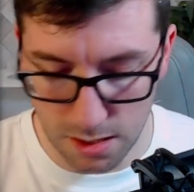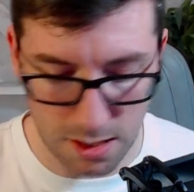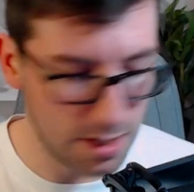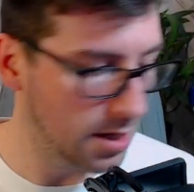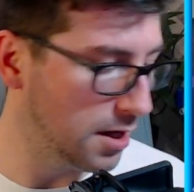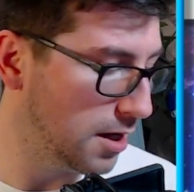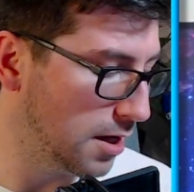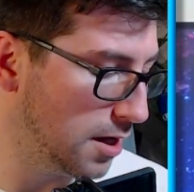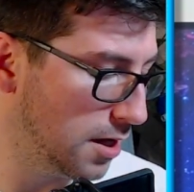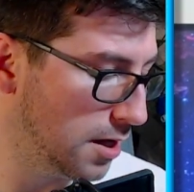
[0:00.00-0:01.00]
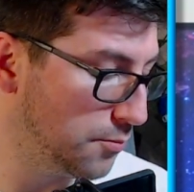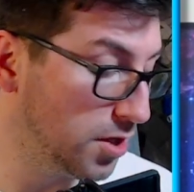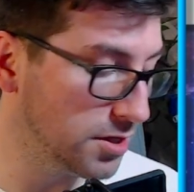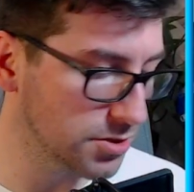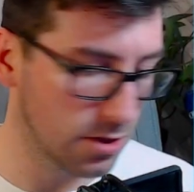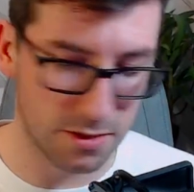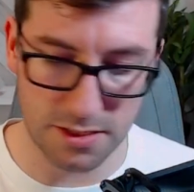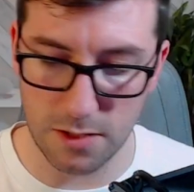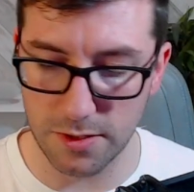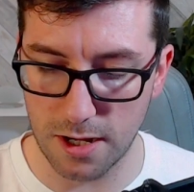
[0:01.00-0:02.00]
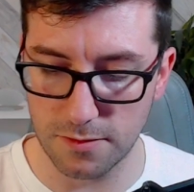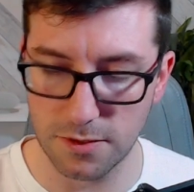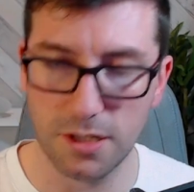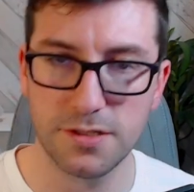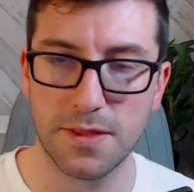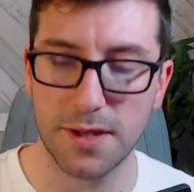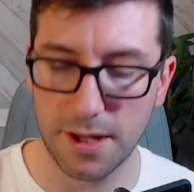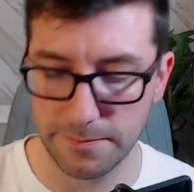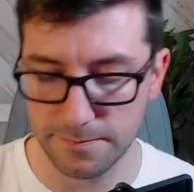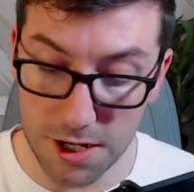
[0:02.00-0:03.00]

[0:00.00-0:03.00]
Brilliant Stars, there we go. Clues in the name.